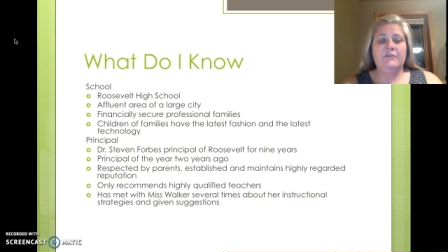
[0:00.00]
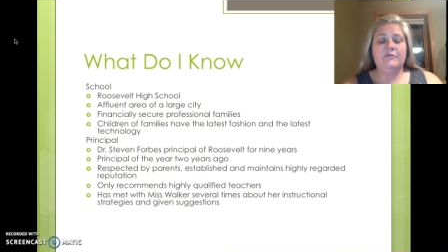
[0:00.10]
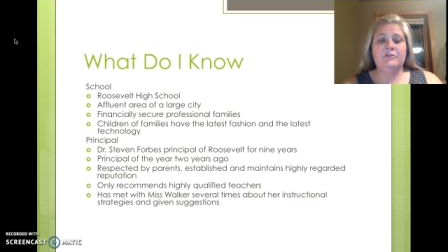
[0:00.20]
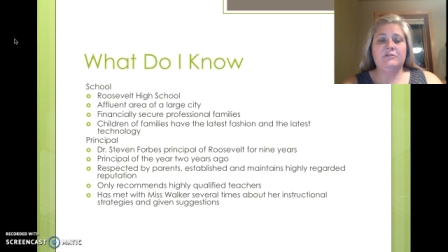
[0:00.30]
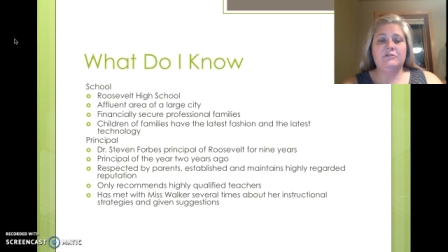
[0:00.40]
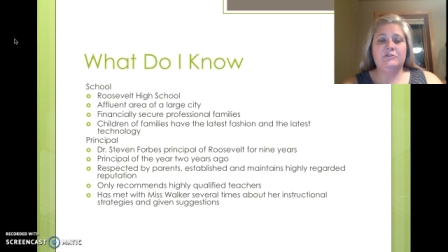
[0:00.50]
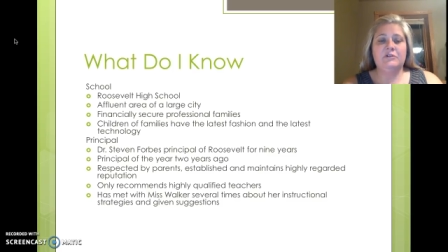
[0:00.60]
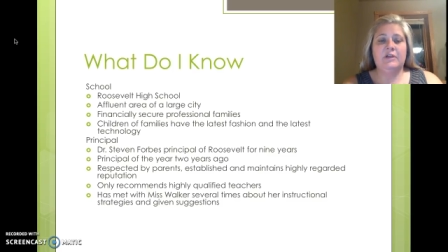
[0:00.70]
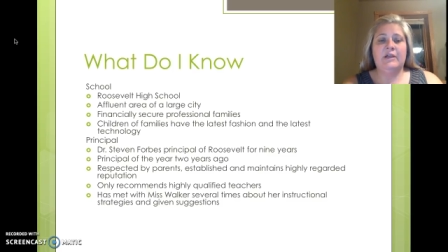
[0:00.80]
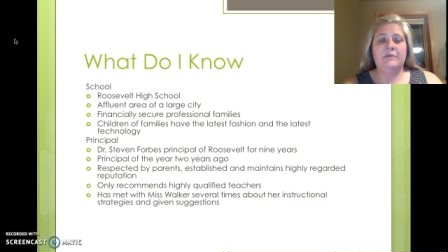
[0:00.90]
for
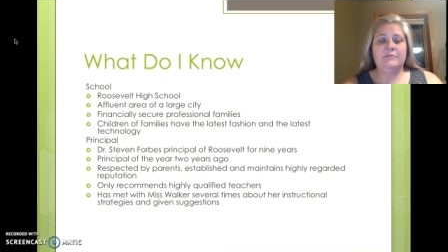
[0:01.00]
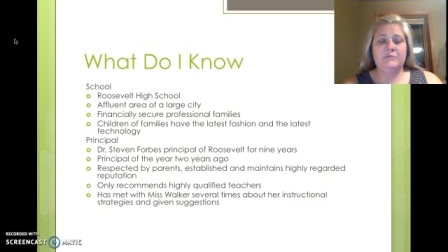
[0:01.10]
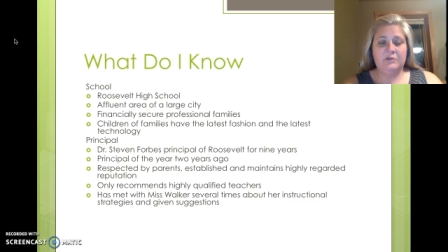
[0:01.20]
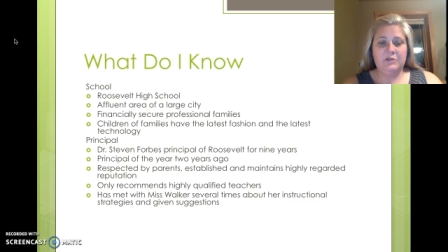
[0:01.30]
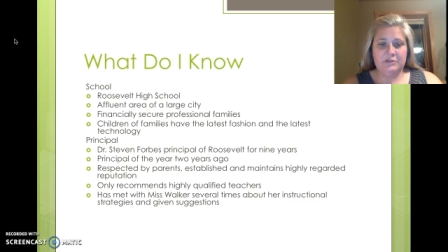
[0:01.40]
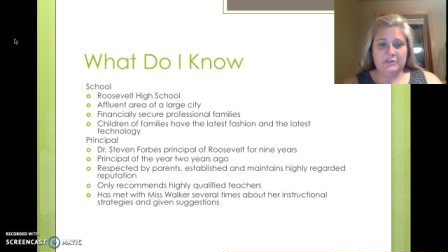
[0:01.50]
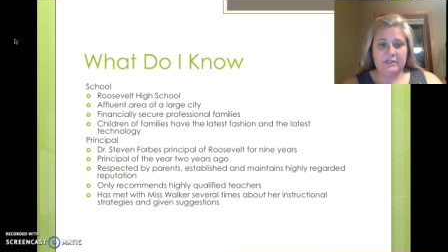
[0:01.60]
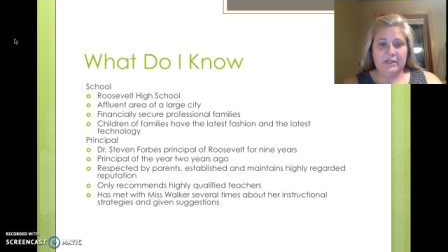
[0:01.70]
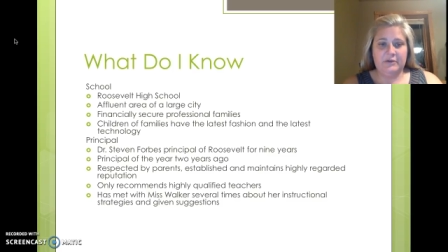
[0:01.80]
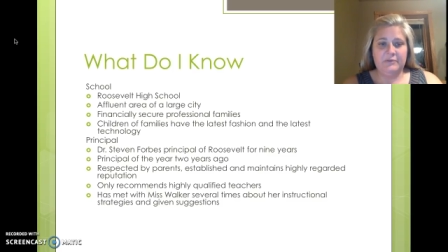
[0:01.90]
2 years
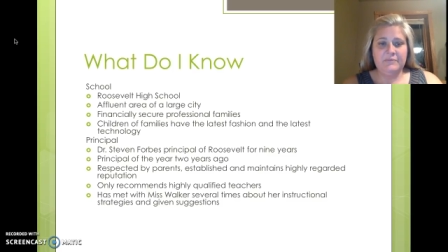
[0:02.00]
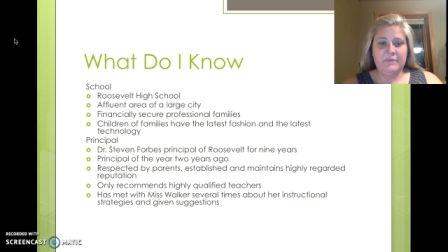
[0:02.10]
ago,